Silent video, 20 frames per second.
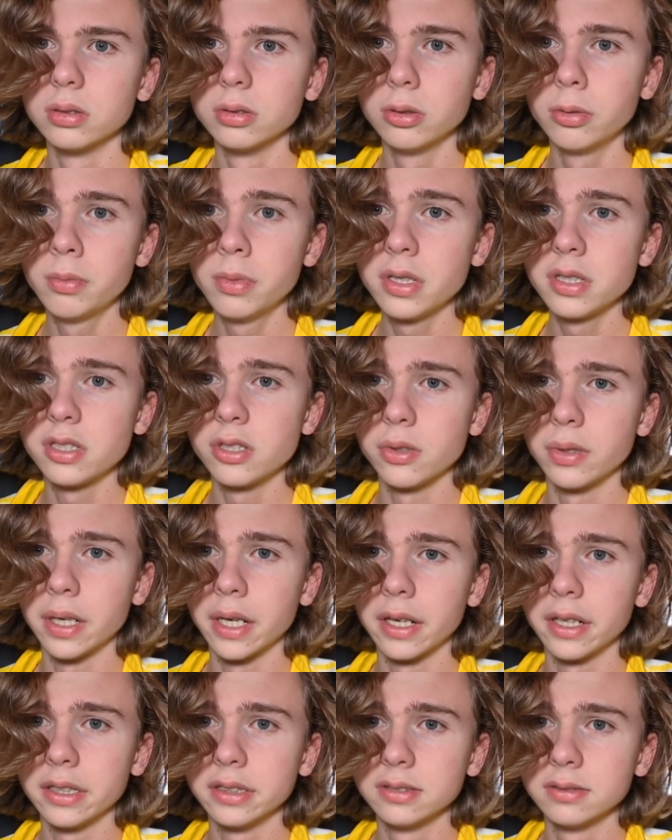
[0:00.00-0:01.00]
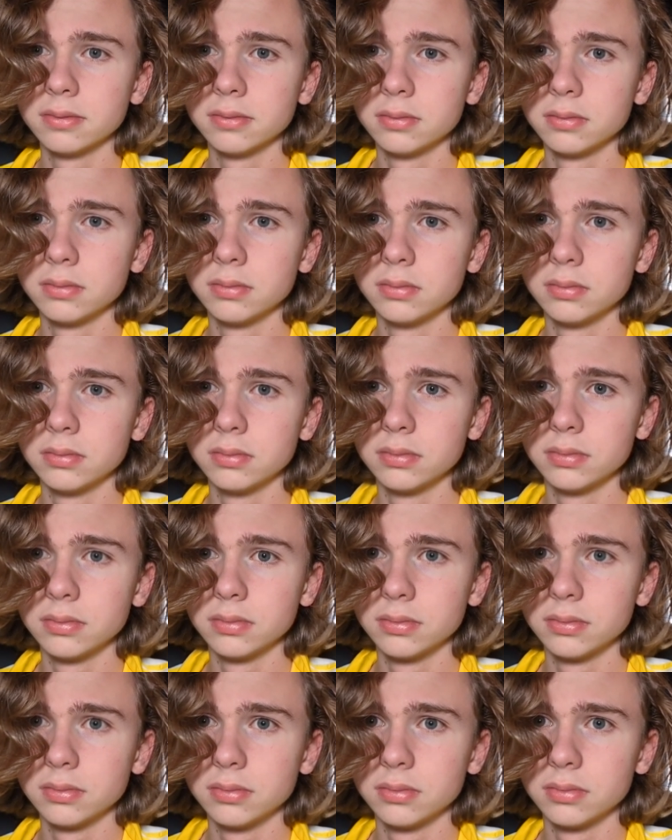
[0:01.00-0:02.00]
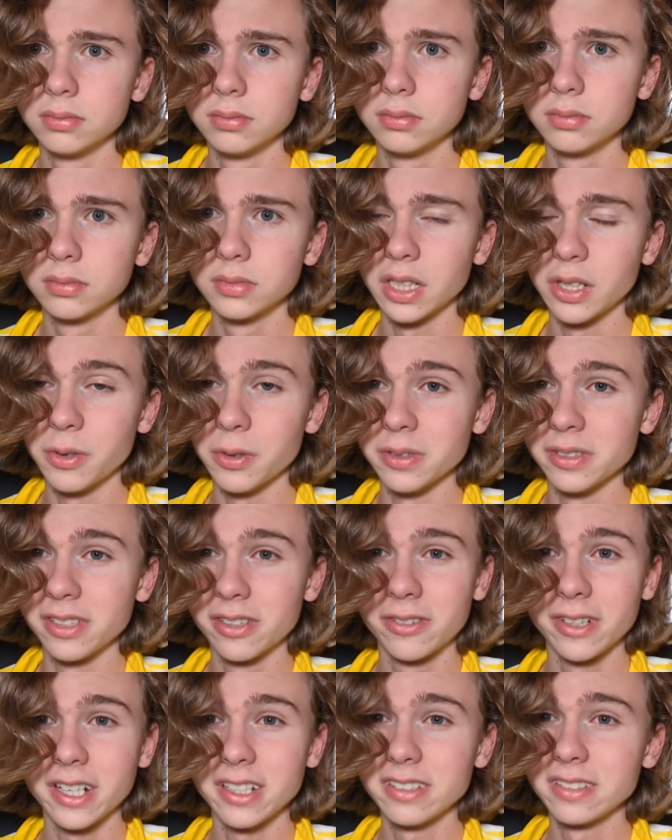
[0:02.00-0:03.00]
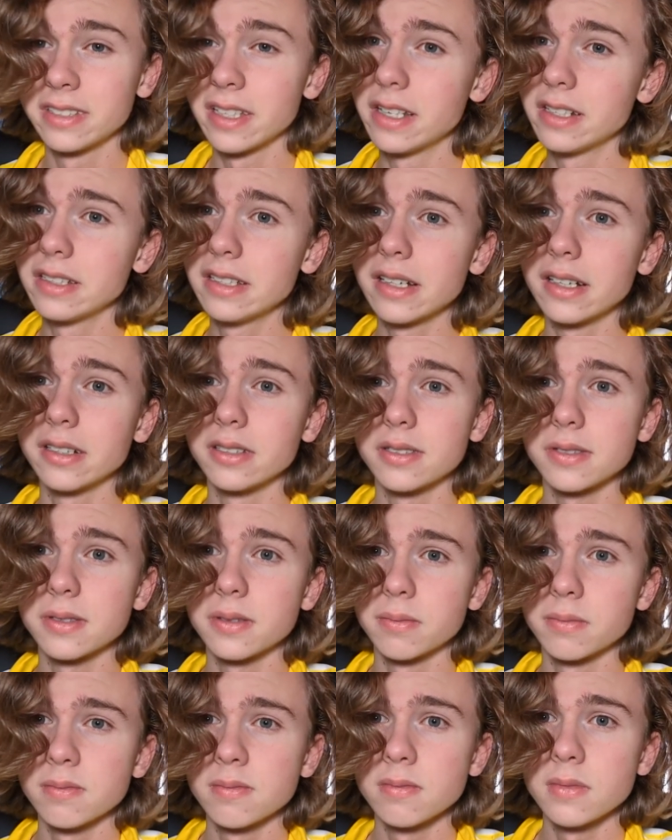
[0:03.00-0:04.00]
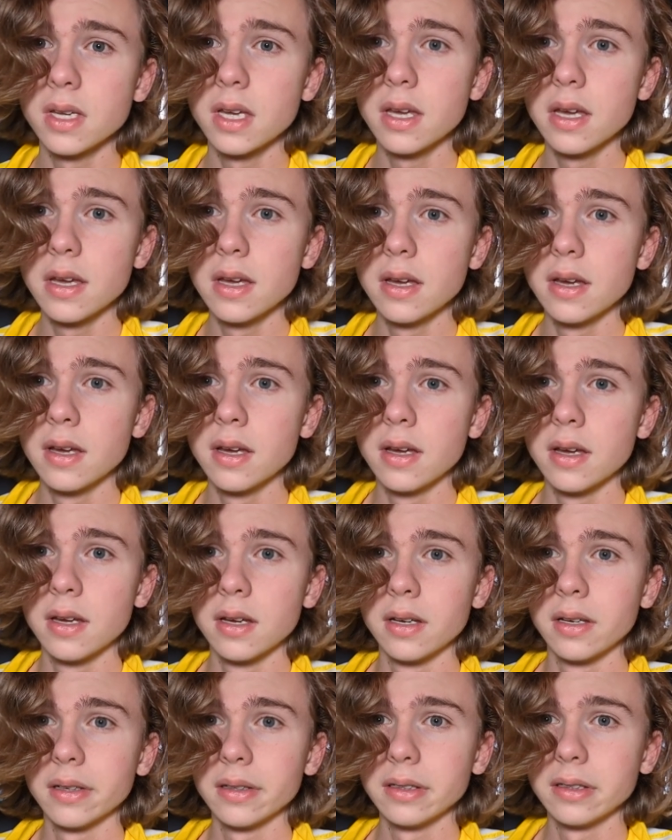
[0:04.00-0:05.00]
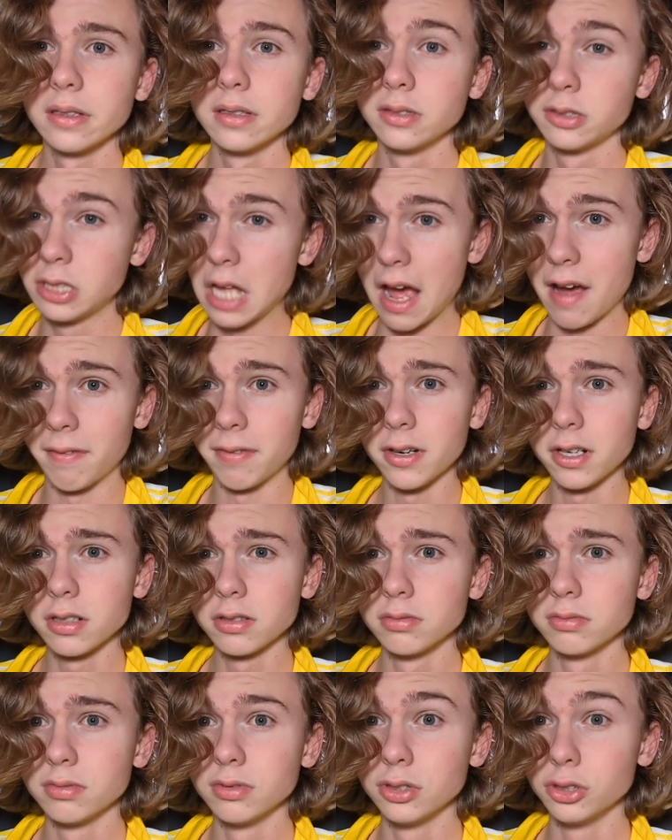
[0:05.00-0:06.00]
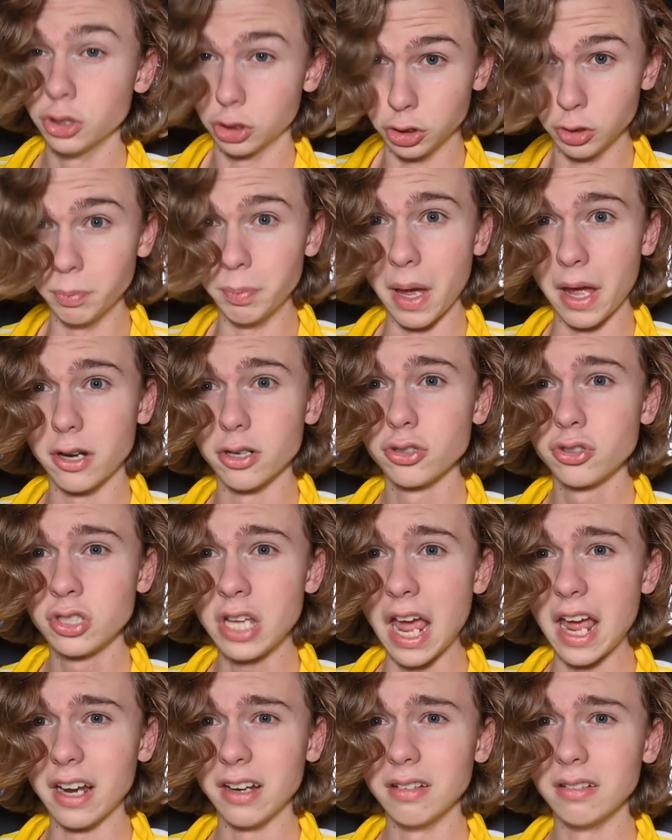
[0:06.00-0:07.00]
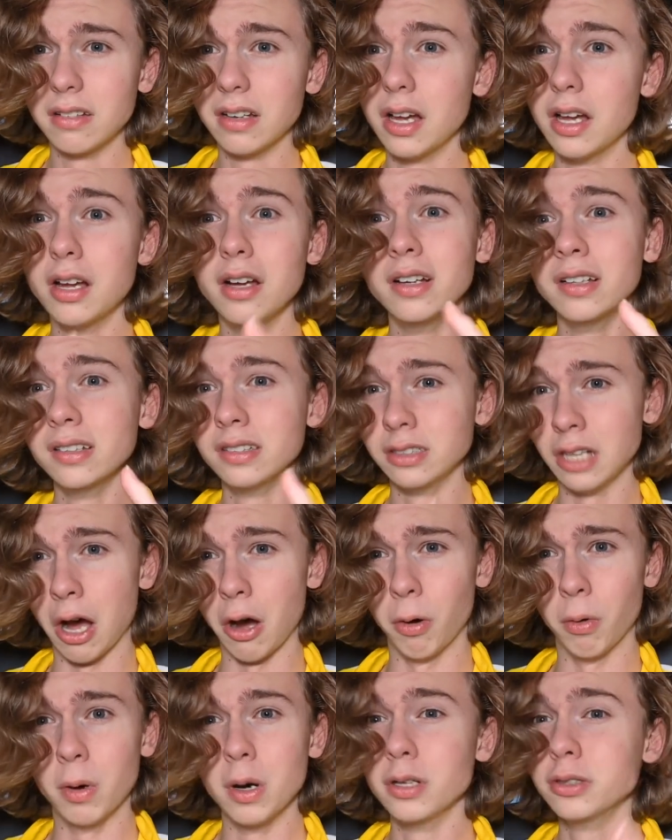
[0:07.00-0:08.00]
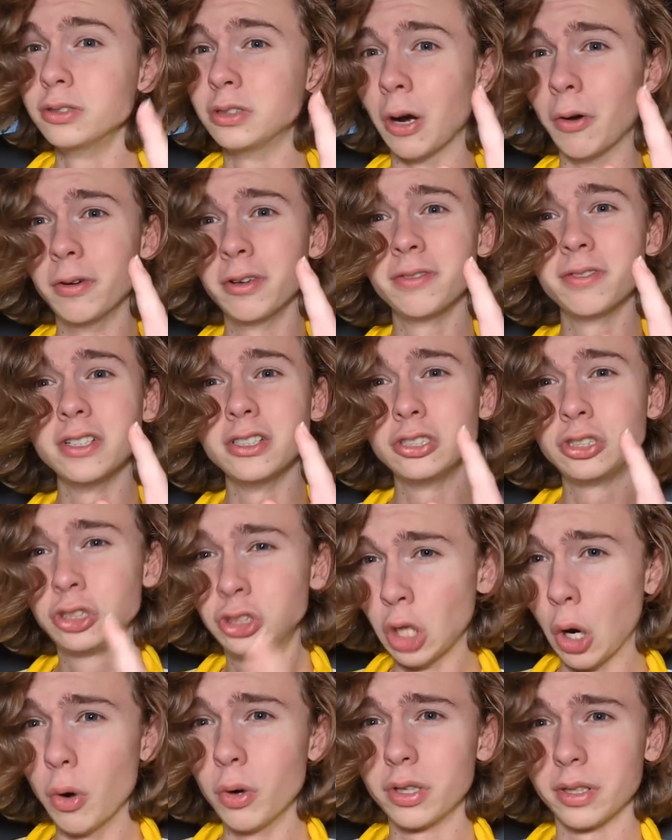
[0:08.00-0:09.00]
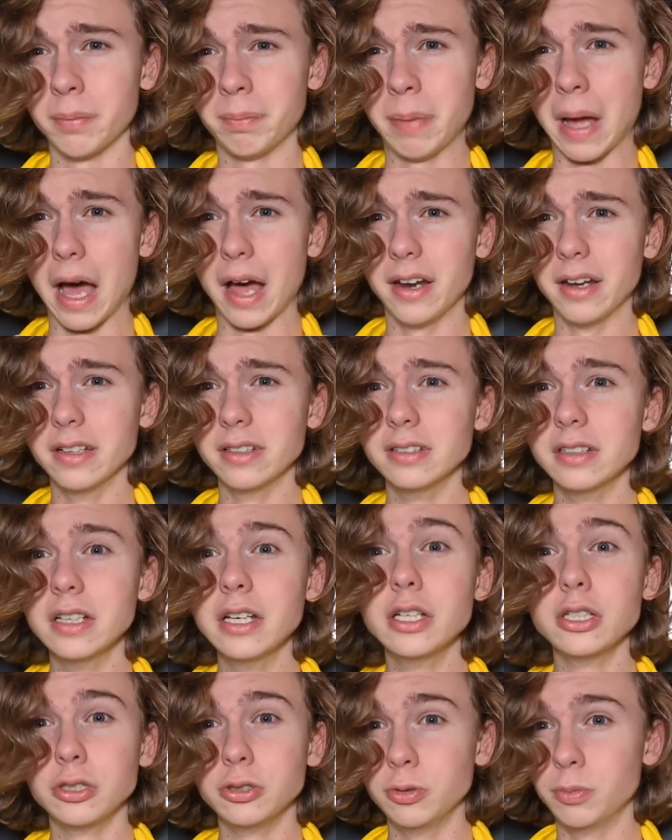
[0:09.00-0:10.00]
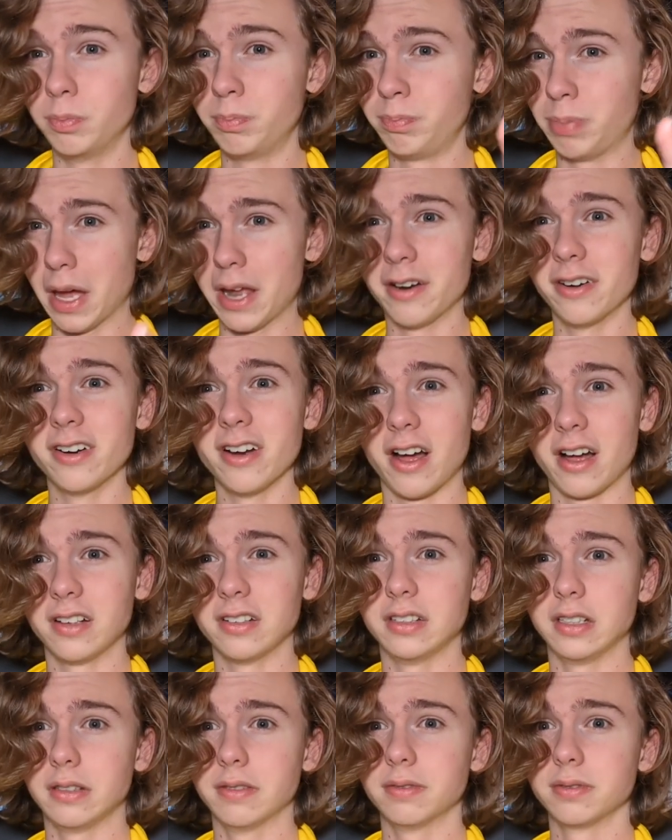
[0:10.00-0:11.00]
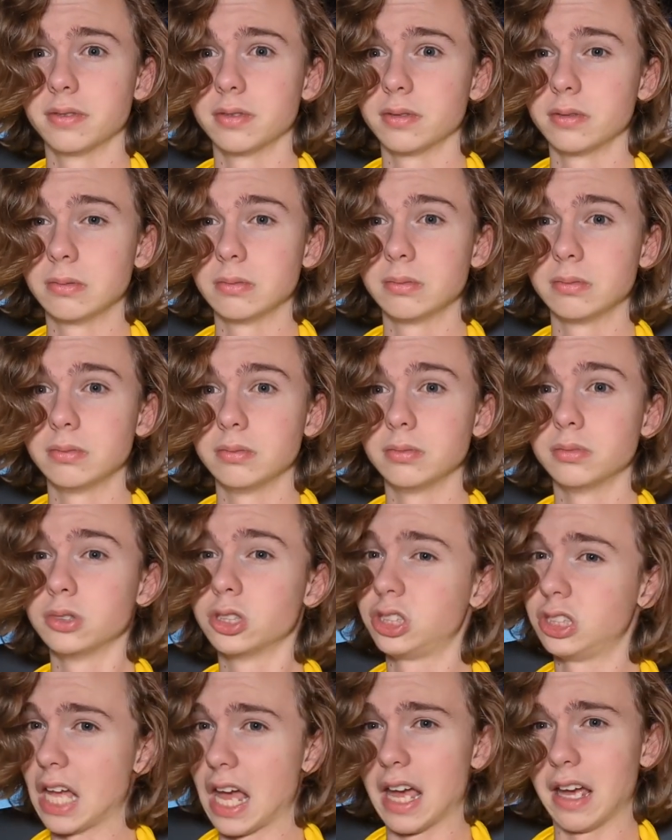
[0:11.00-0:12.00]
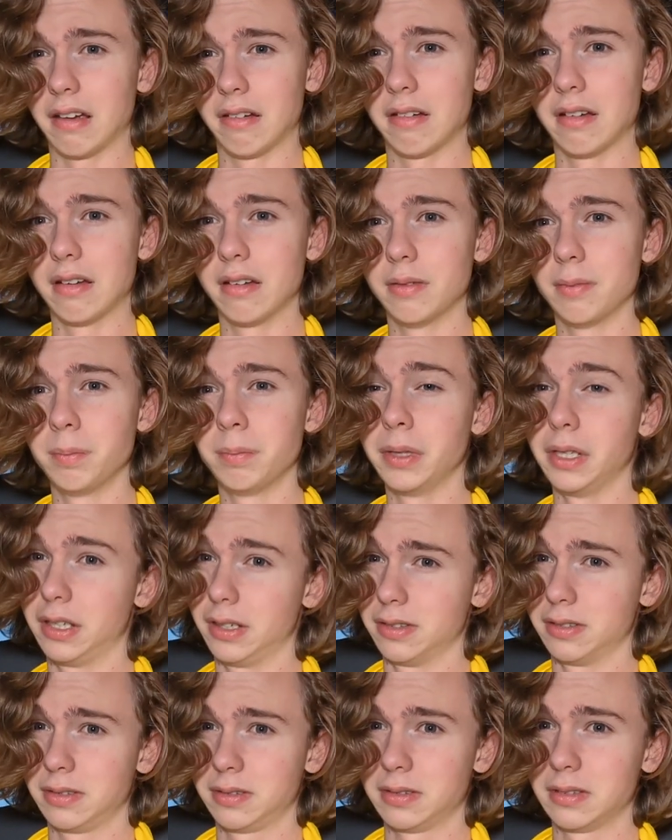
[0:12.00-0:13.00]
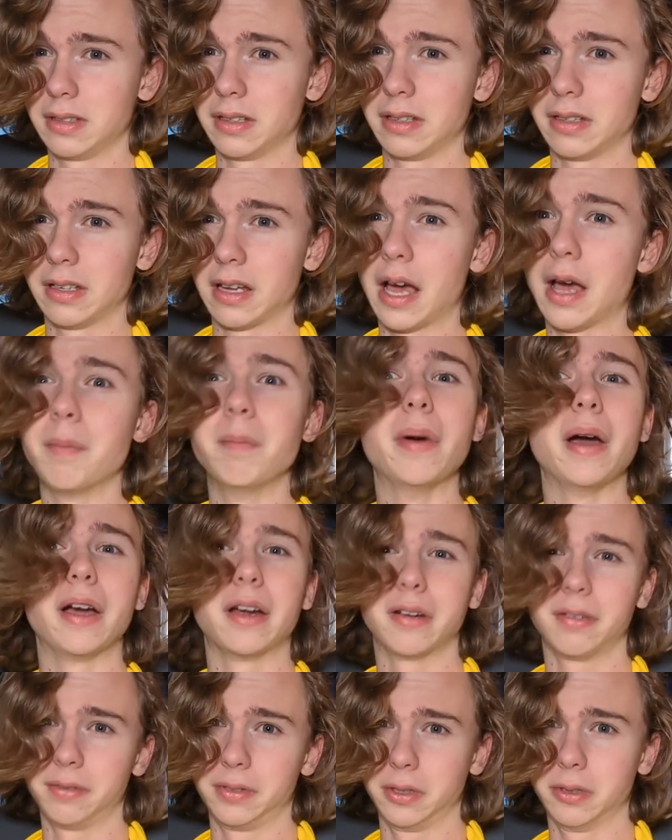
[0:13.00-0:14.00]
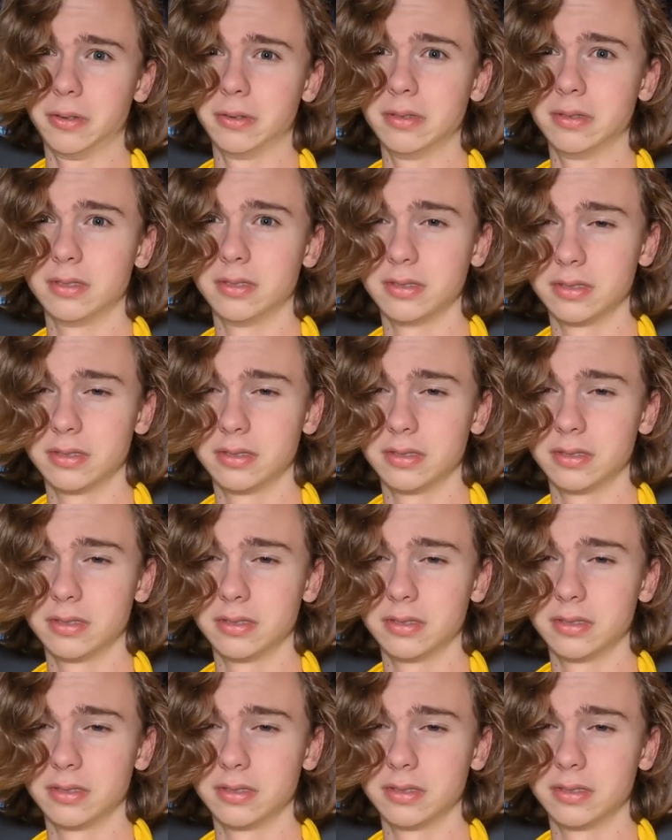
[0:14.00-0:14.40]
We'll miss you, Aaron. It was a great 10 years. Stafford, you better stay. No, don't even joke about it. You better not leave. Stay, please. I beg of you.